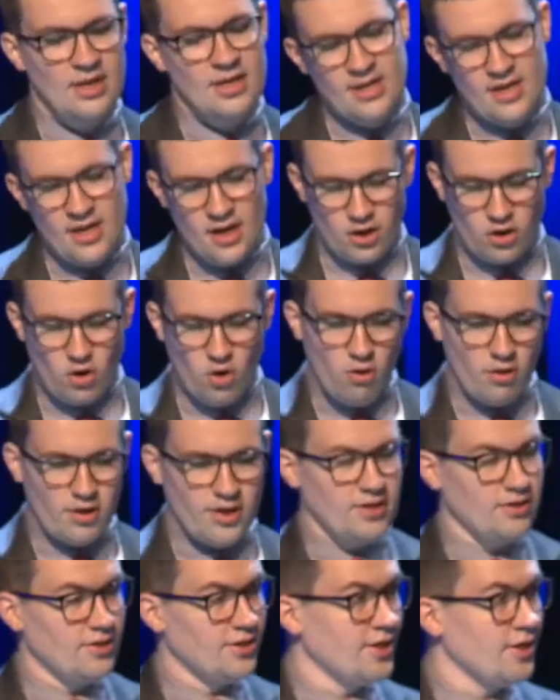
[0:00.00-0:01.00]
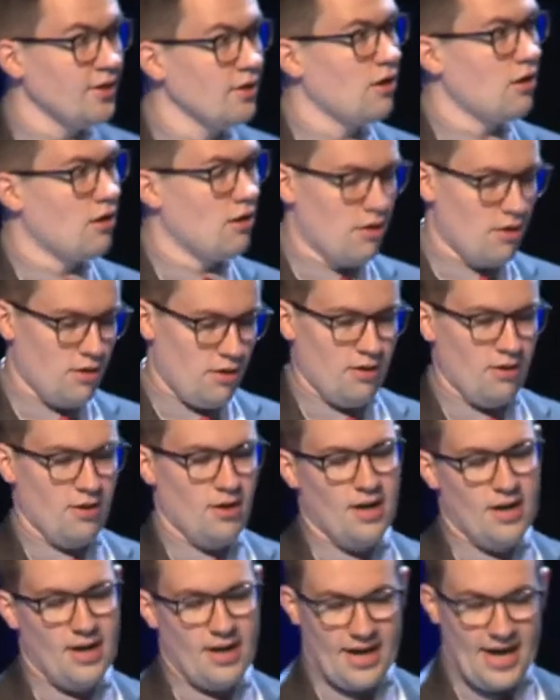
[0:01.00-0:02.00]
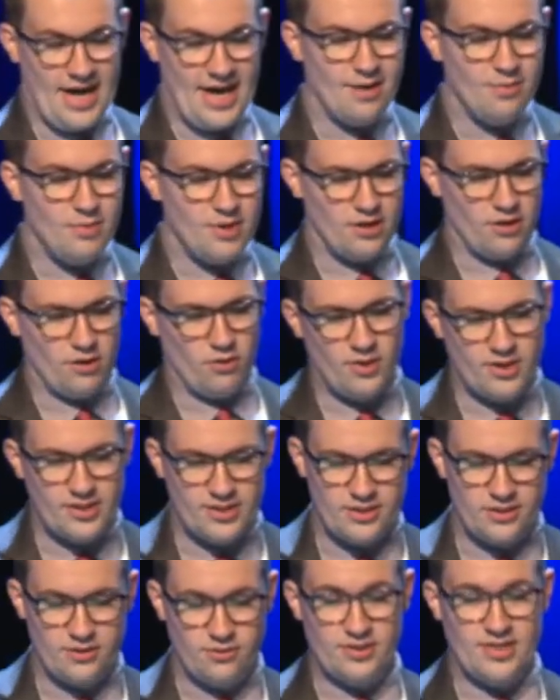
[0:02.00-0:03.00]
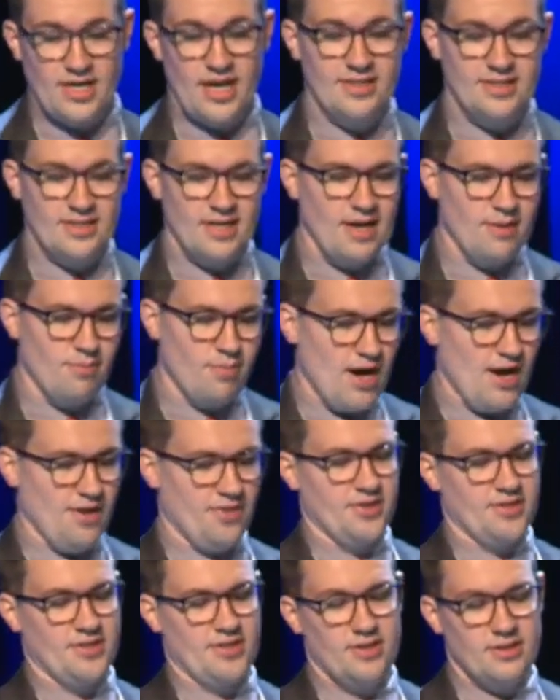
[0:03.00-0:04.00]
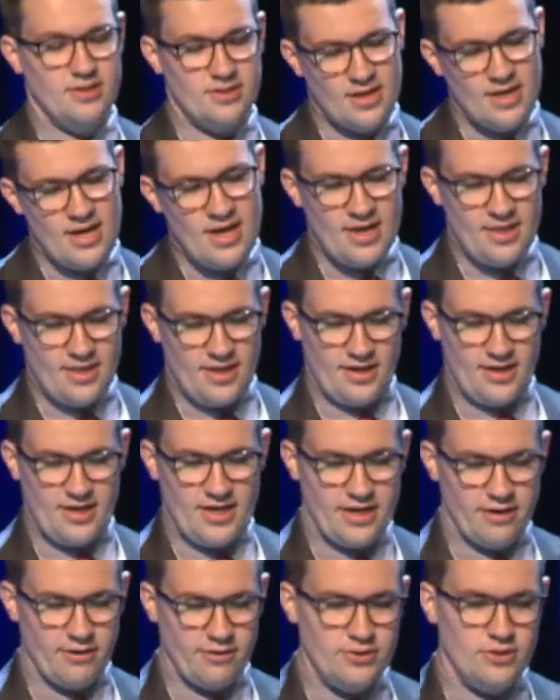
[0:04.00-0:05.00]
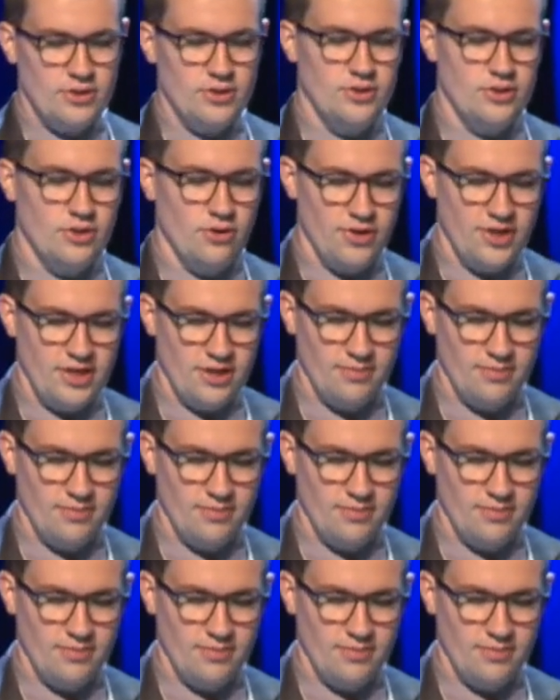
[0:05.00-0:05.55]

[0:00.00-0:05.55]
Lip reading: Accordingly, our aim here was to test the hypothesis that adherence to sodium